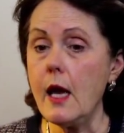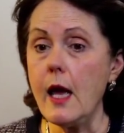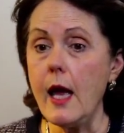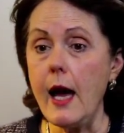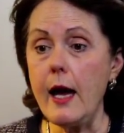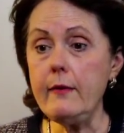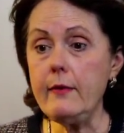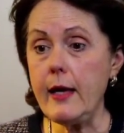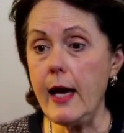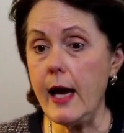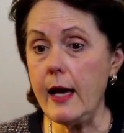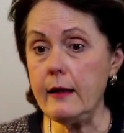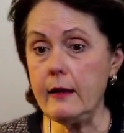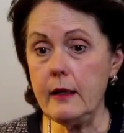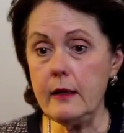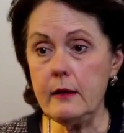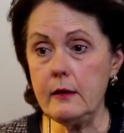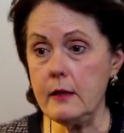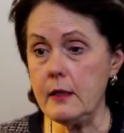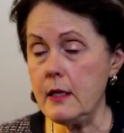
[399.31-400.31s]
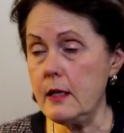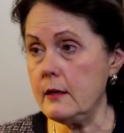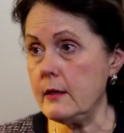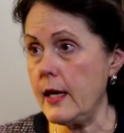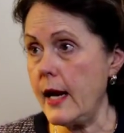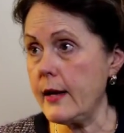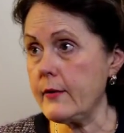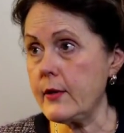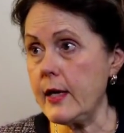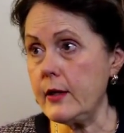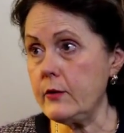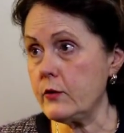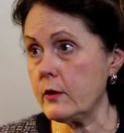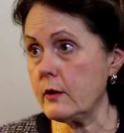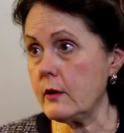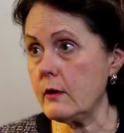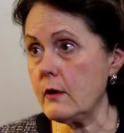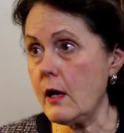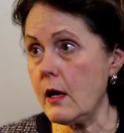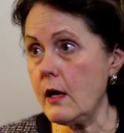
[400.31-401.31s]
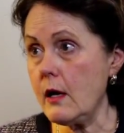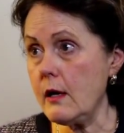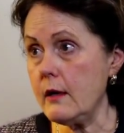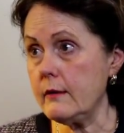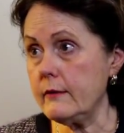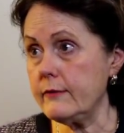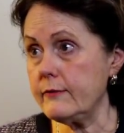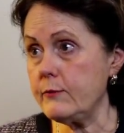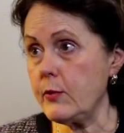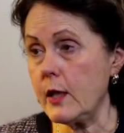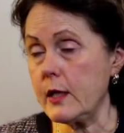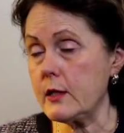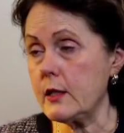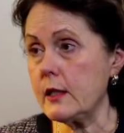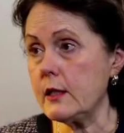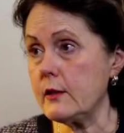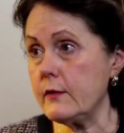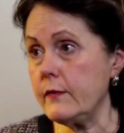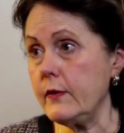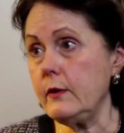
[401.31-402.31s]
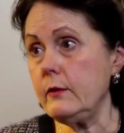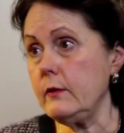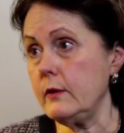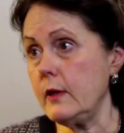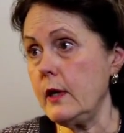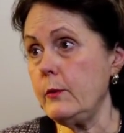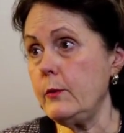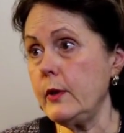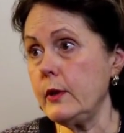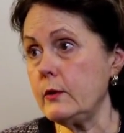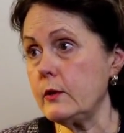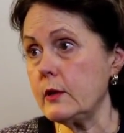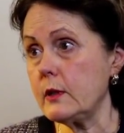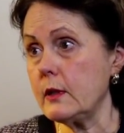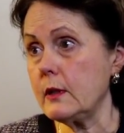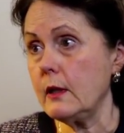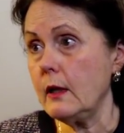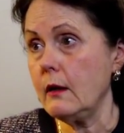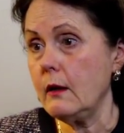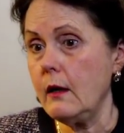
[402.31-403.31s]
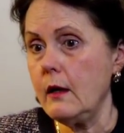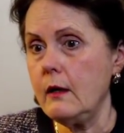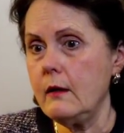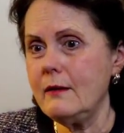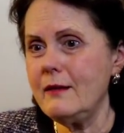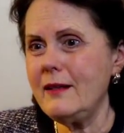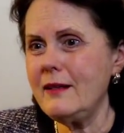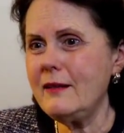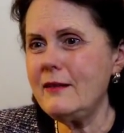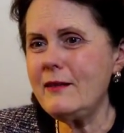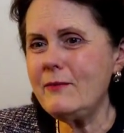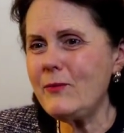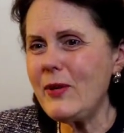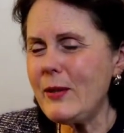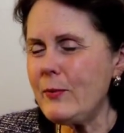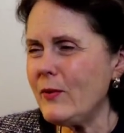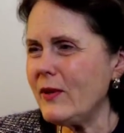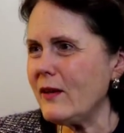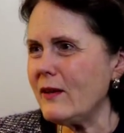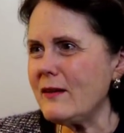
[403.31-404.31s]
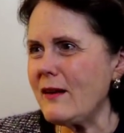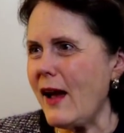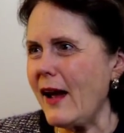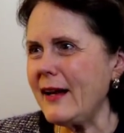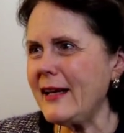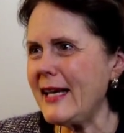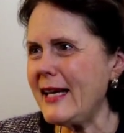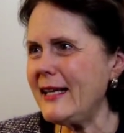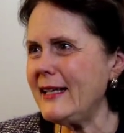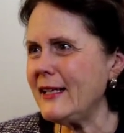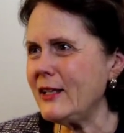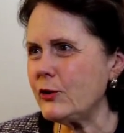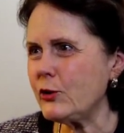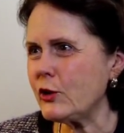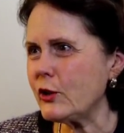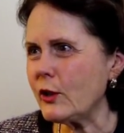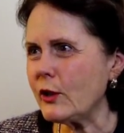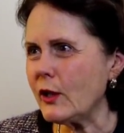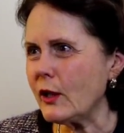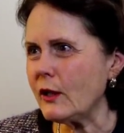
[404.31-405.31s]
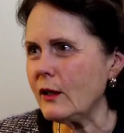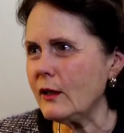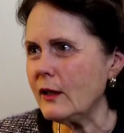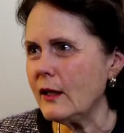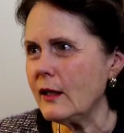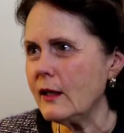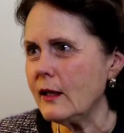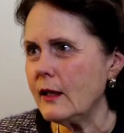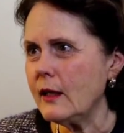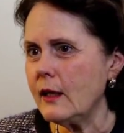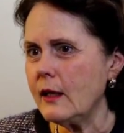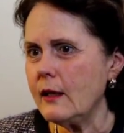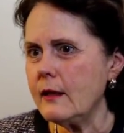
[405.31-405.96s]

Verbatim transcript: Okay. And that is the exact nature of processed food abuse. People are not eating sugar.